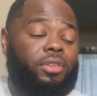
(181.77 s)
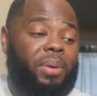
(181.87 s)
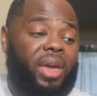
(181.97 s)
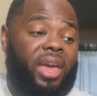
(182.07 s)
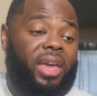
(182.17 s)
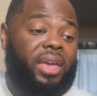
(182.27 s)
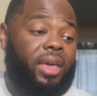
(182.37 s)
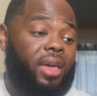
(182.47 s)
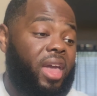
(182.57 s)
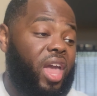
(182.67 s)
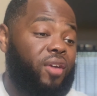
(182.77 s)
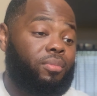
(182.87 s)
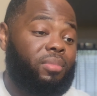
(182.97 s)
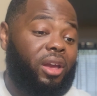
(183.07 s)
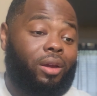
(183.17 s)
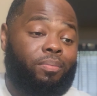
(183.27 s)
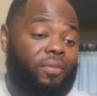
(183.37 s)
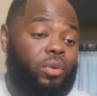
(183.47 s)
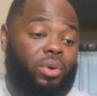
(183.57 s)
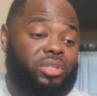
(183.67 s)
pay. And from there,
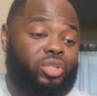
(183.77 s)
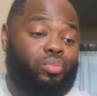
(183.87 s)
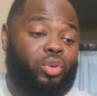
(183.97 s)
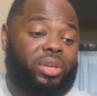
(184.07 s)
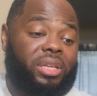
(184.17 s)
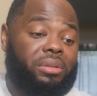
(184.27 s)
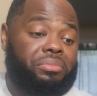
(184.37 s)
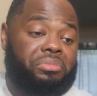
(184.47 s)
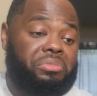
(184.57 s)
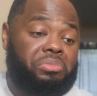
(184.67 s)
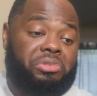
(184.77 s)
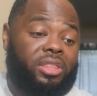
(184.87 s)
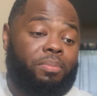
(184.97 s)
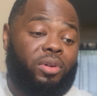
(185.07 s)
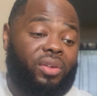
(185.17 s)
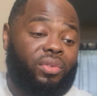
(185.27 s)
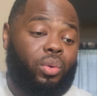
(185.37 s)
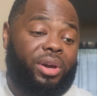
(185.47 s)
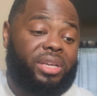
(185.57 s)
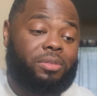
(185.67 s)
if you want to, you can send a booking
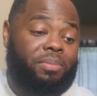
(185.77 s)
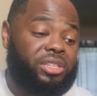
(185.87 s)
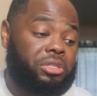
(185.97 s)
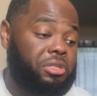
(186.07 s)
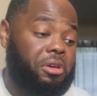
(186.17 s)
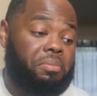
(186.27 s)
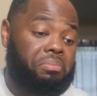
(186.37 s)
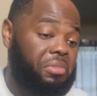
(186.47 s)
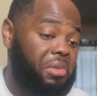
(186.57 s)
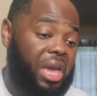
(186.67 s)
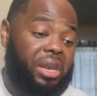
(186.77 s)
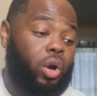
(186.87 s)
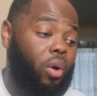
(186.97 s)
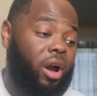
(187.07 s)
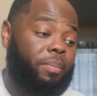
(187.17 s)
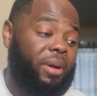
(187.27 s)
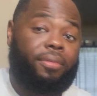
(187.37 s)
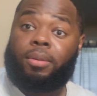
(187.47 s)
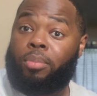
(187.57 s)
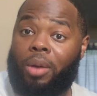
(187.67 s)
request, message them, and inquire
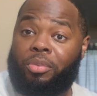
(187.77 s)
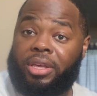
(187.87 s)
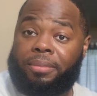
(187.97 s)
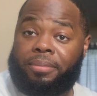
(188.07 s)
about the property.